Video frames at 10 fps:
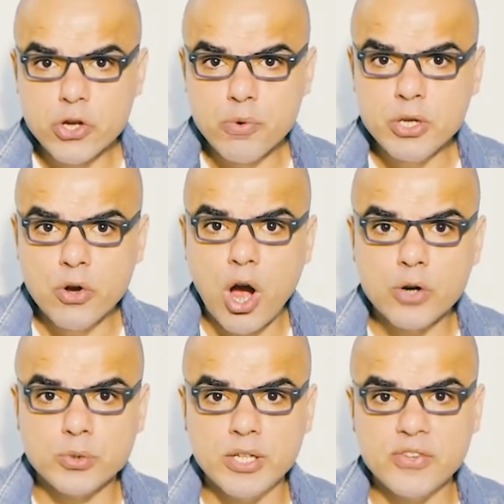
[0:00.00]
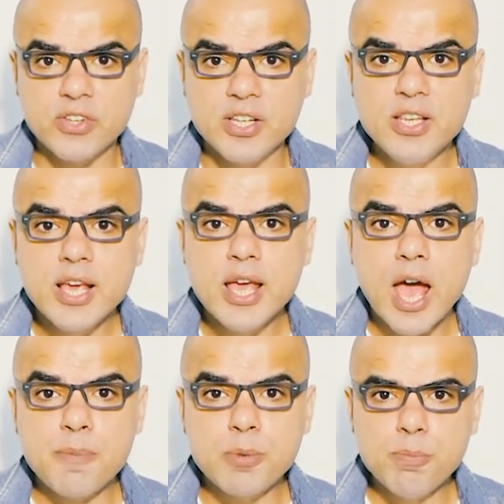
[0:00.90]
You will know how to listen
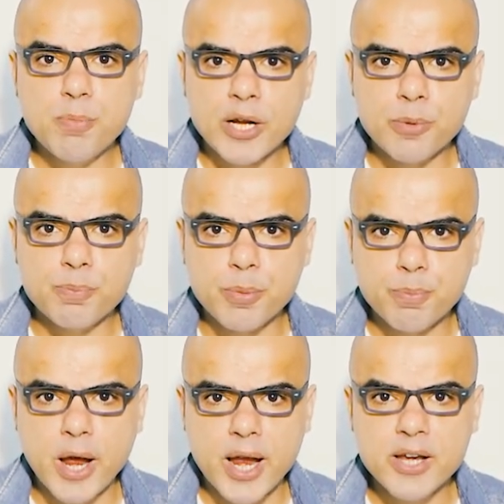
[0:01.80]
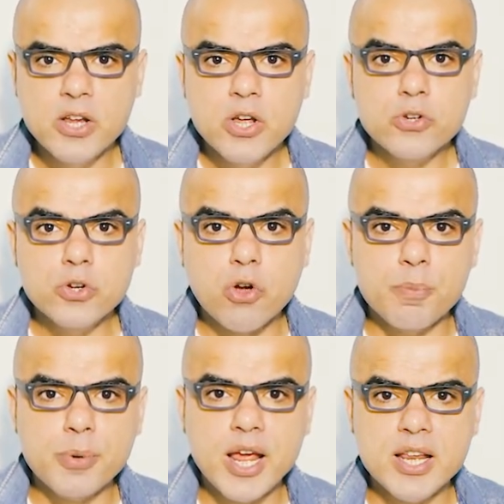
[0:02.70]
and be better prepared to
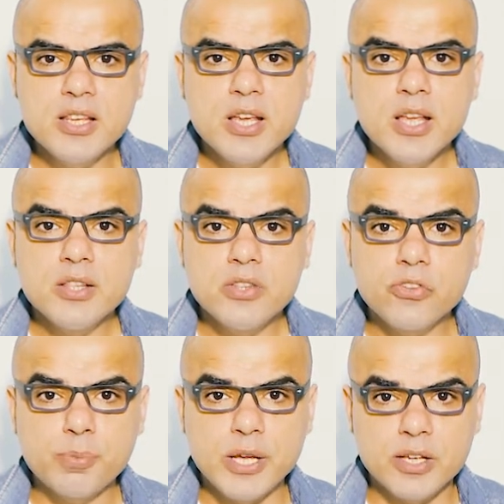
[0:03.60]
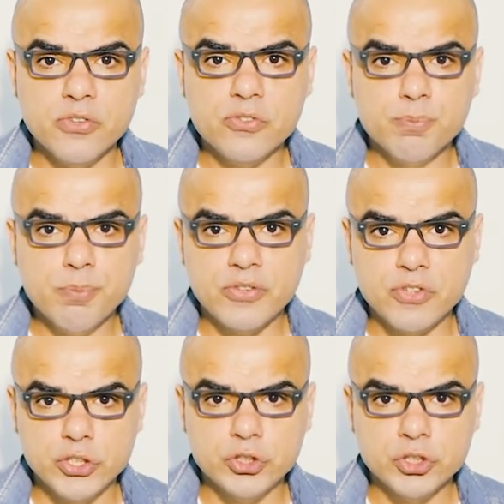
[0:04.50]
comprehend the speaker's
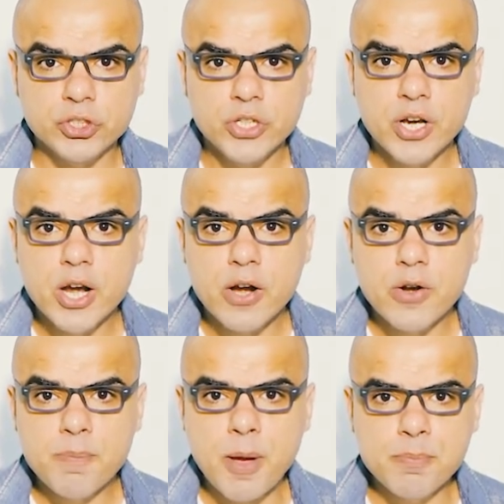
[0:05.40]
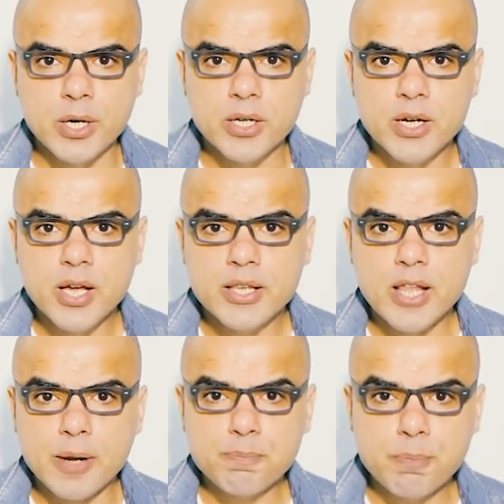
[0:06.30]
message. Remember
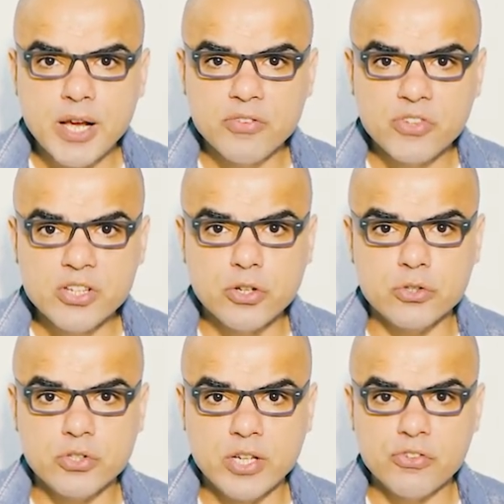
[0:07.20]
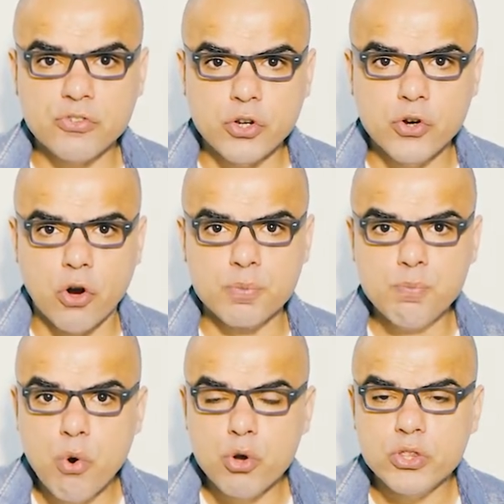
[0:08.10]
that Pearson could test you
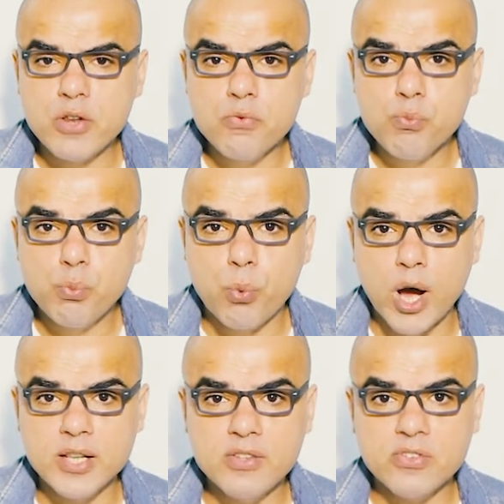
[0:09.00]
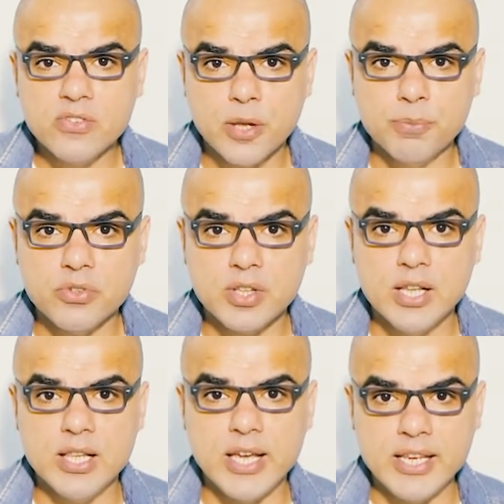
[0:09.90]
on more than one
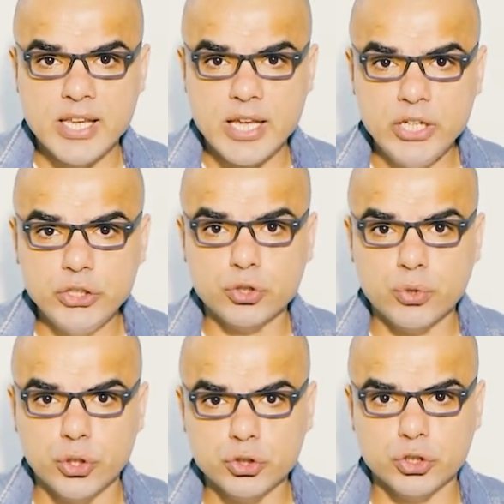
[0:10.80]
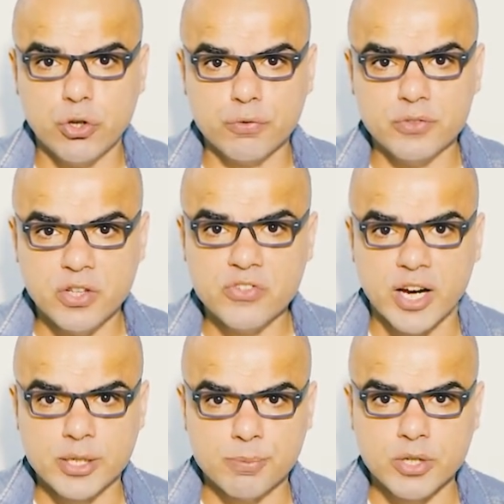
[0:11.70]
sub-skill in each question of
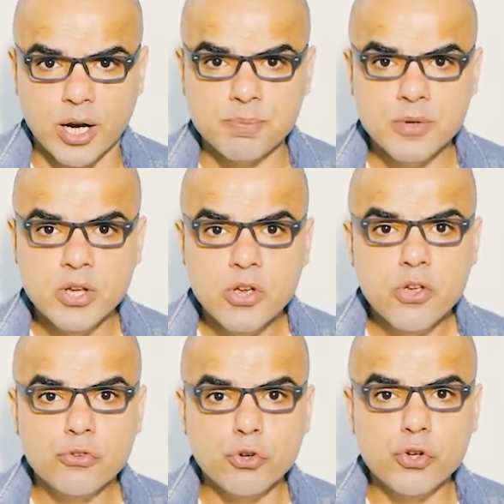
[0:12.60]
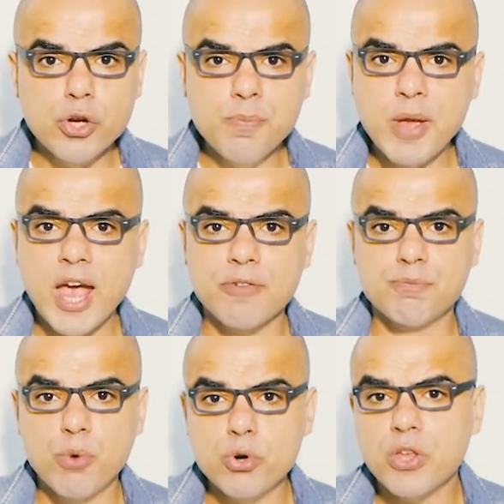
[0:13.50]
this item type. So you may
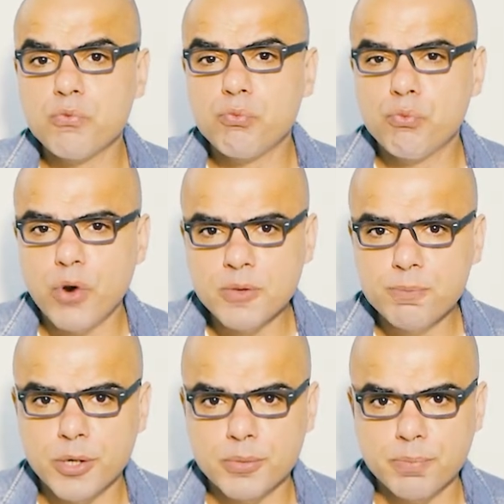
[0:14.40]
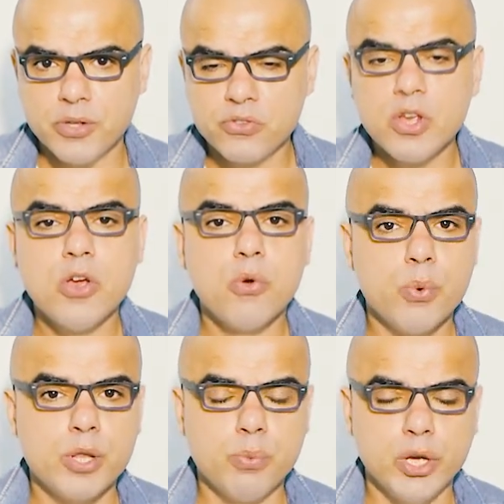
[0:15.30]
have more than one purpose
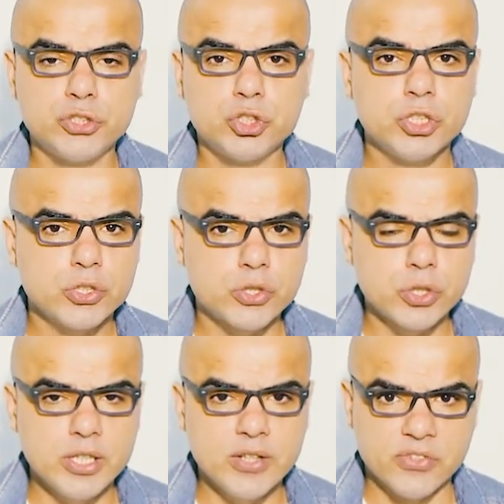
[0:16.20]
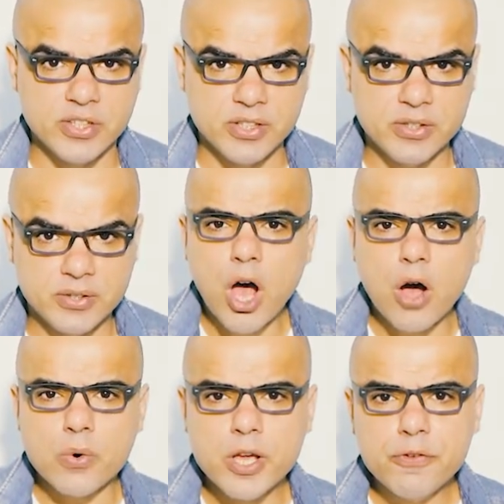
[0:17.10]
with which to listen.
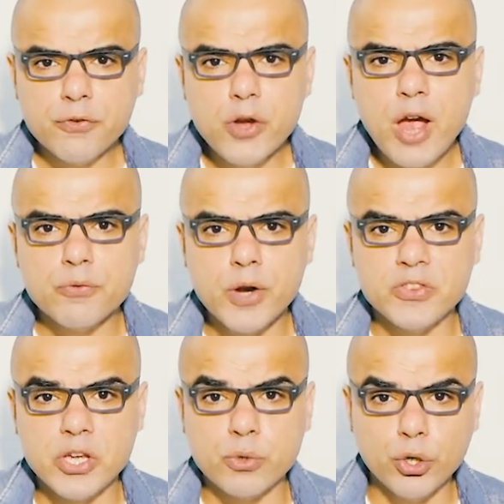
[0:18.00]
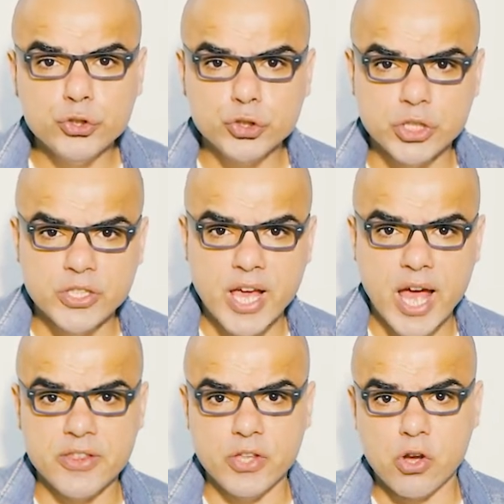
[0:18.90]
Now, if you have read the question
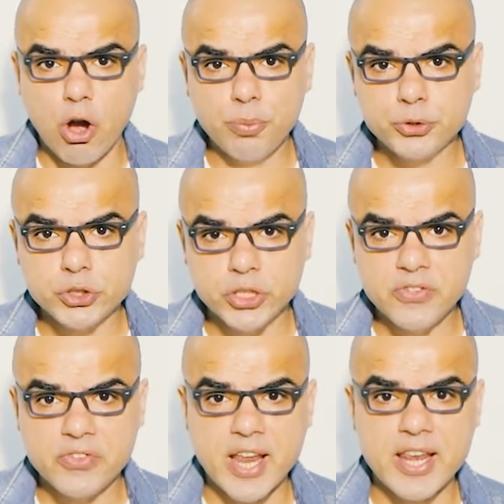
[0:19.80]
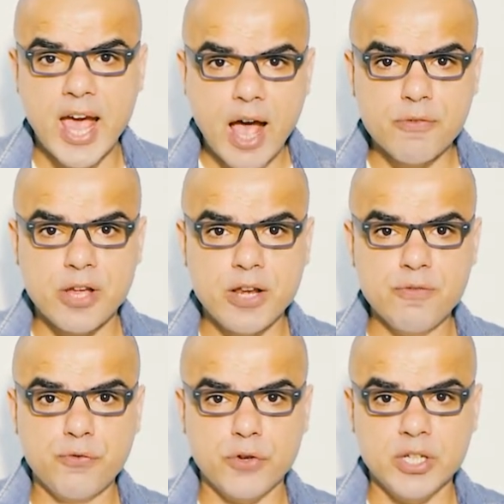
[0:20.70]
and the options and have
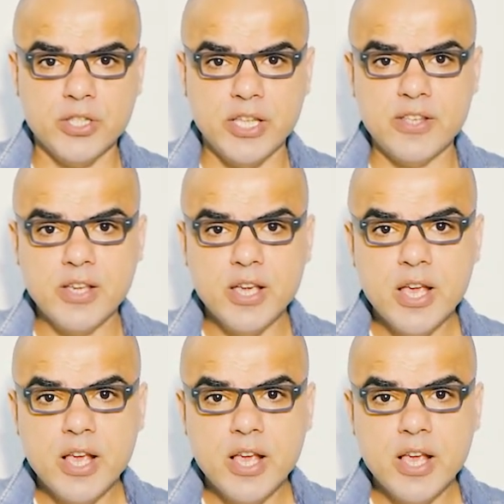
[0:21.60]
inferred the